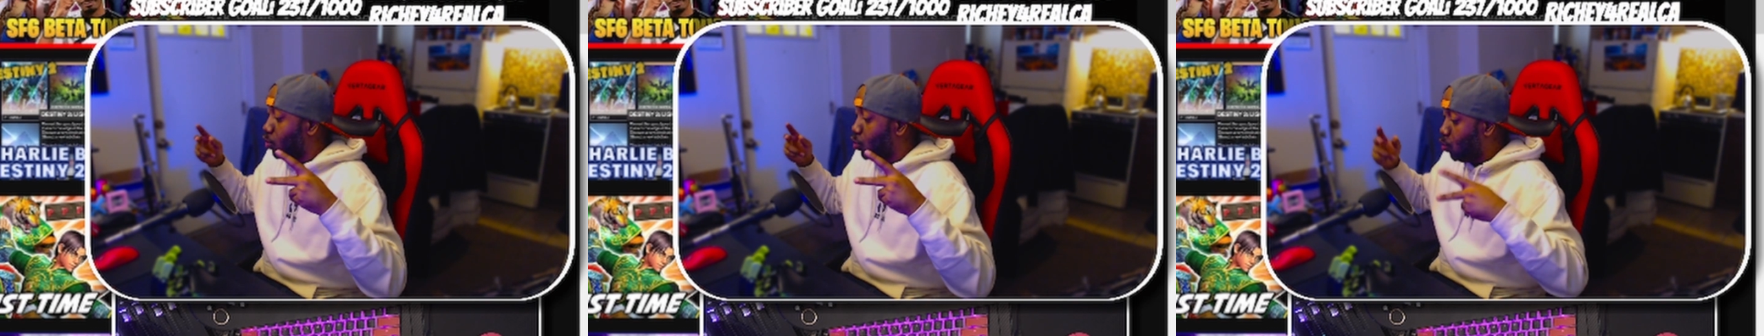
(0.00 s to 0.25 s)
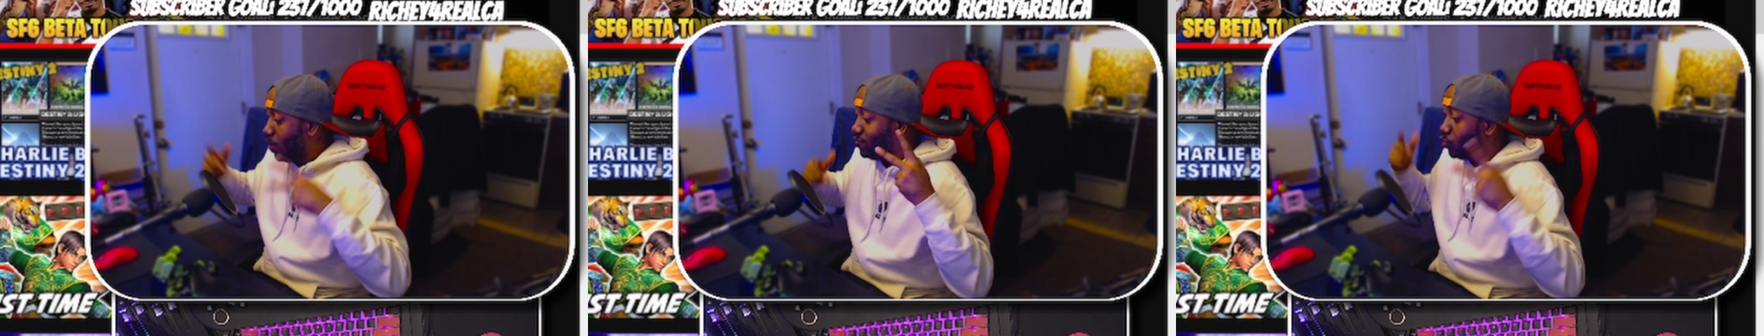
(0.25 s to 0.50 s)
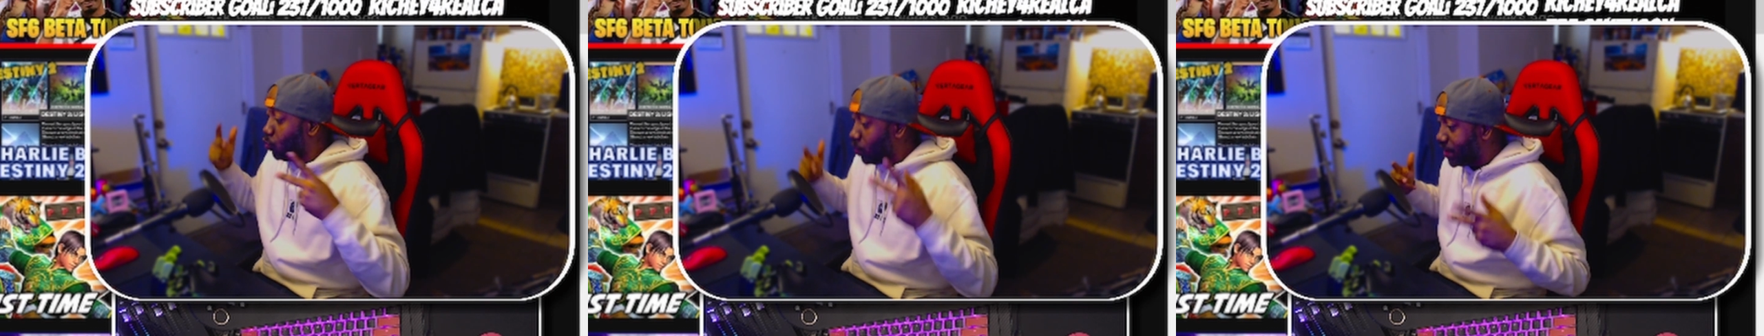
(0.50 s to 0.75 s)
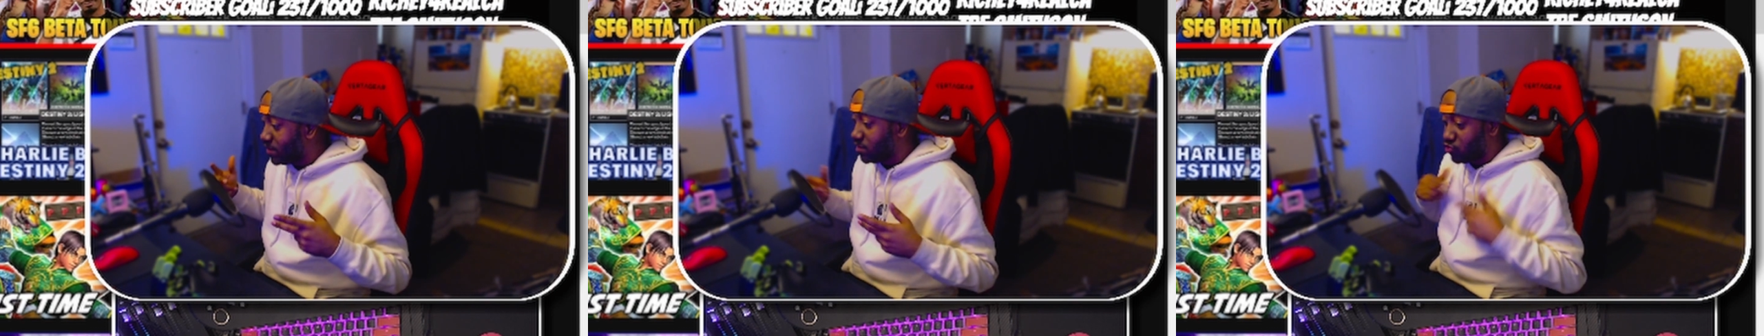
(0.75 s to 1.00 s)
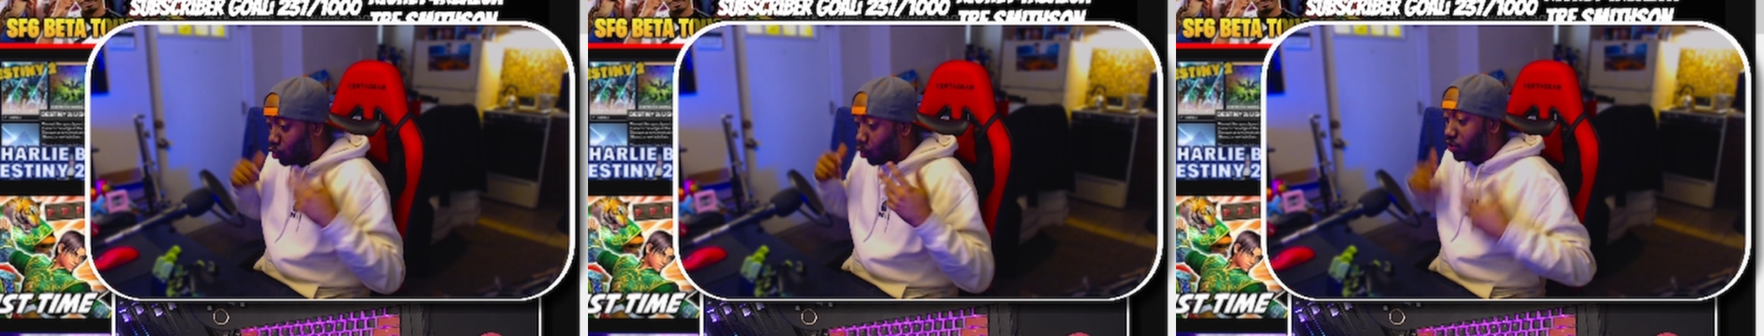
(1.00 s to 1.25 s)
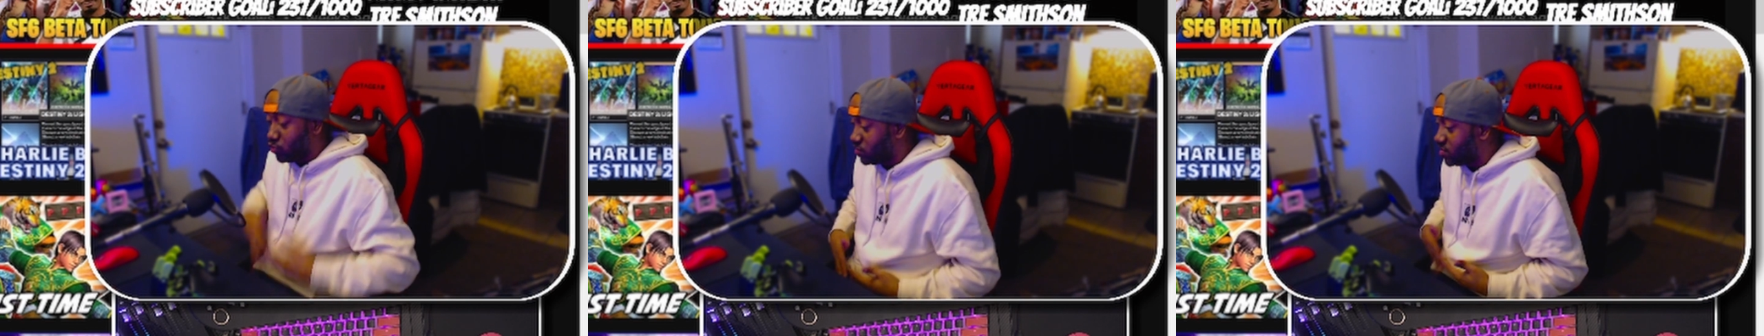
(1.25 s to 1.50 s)
whoever wins is
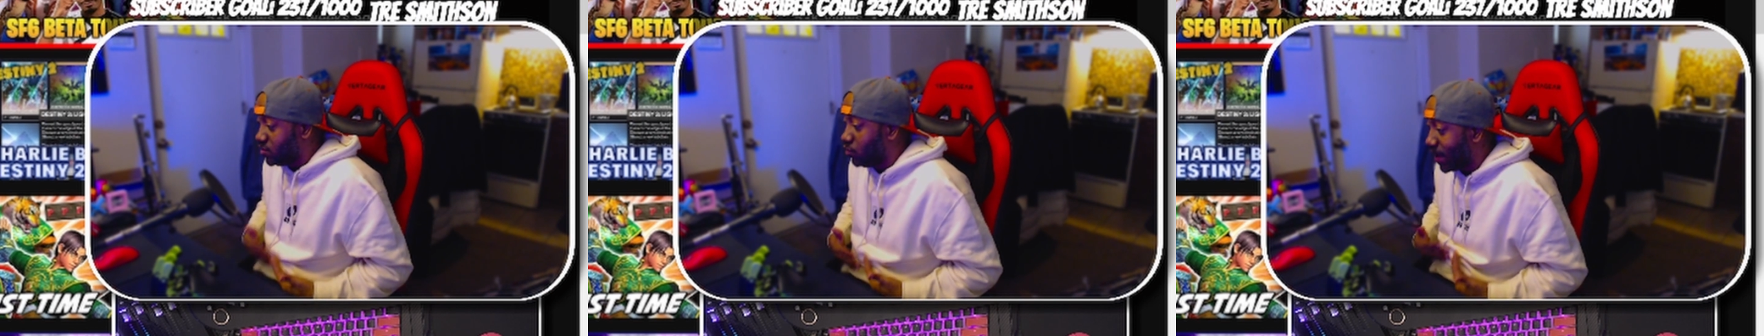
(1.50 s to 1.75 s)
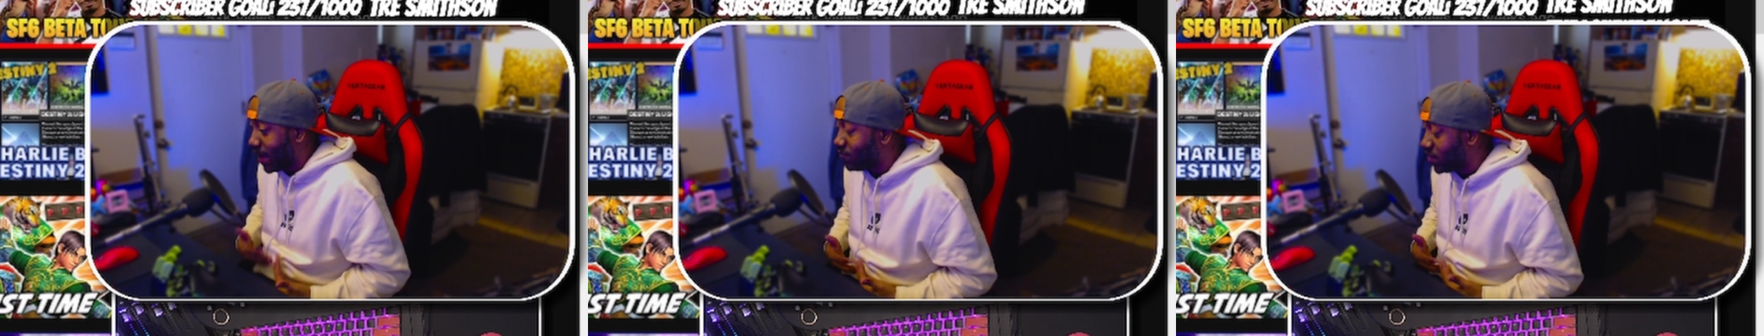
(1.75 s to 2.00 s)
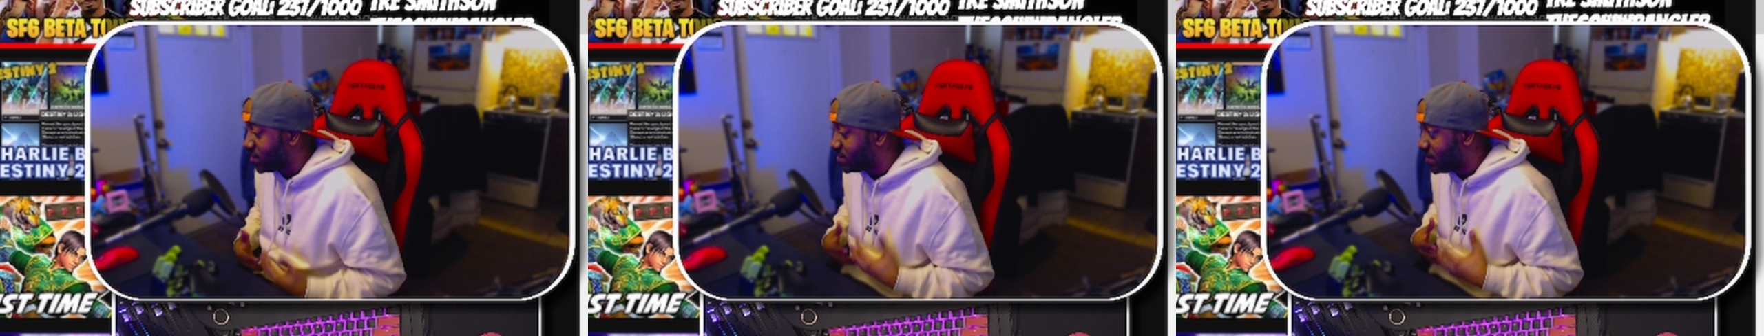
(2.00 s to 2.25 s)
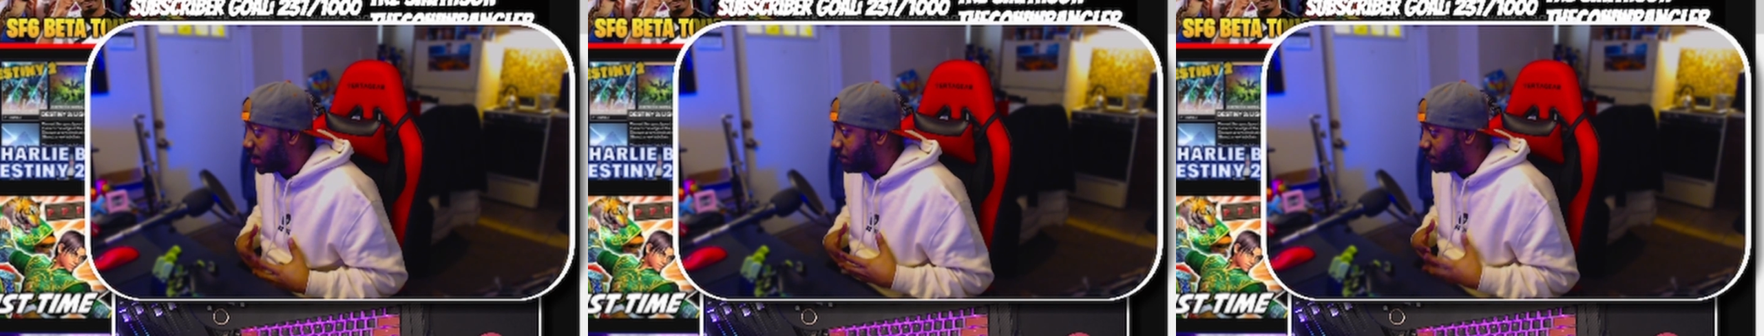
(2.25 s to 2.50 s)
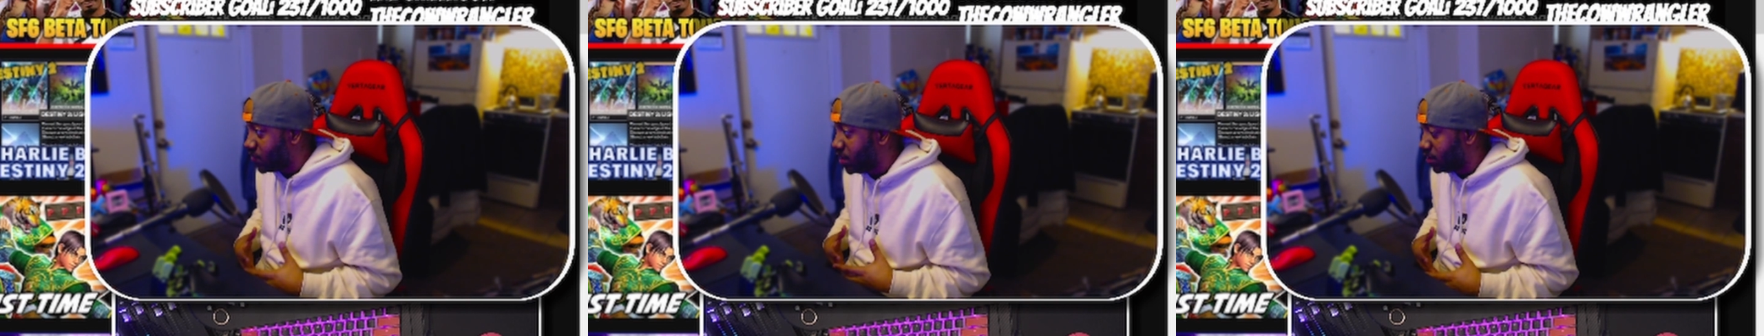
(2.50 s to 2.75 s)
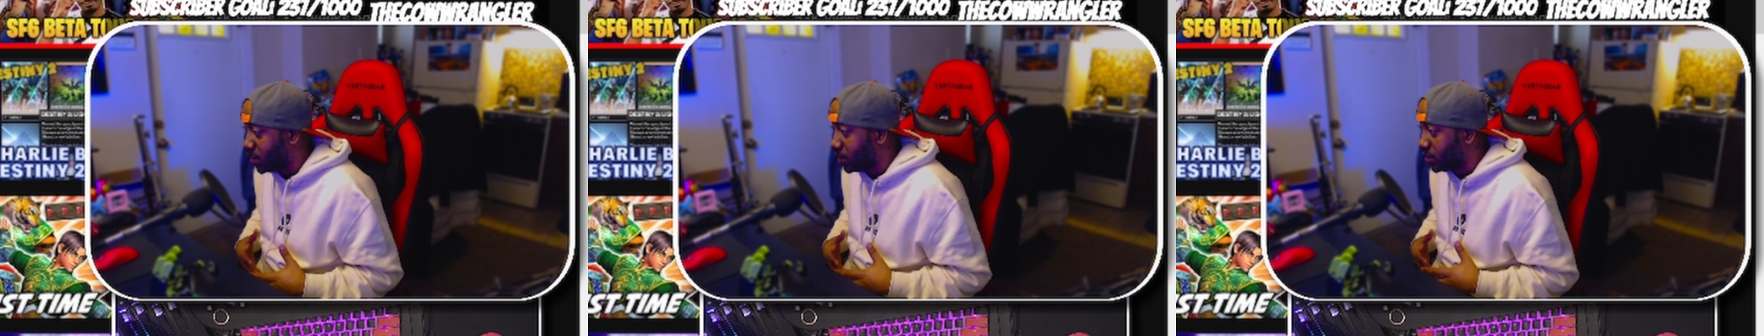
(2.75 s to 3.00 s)
going to still have that same
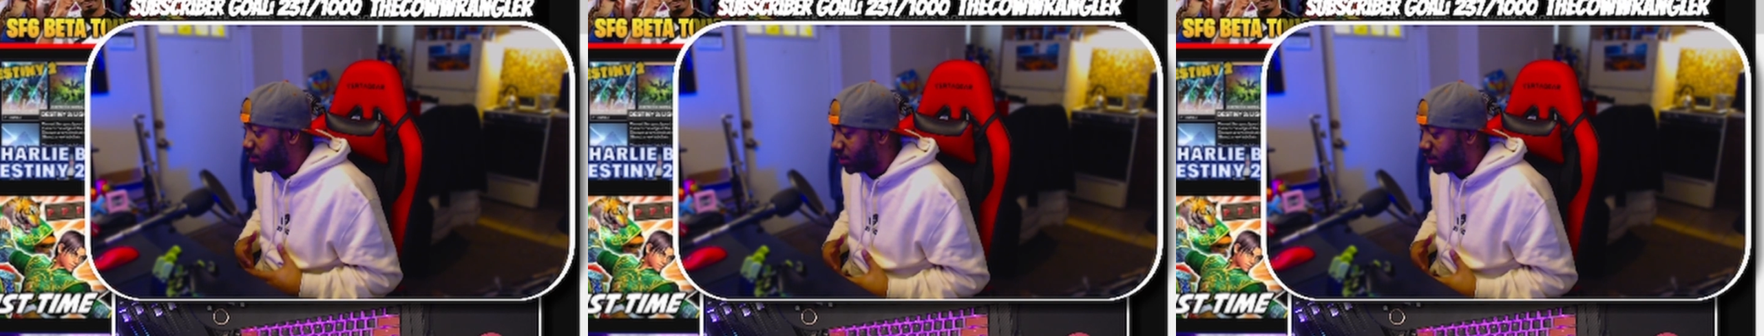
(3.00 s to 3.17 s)
feeling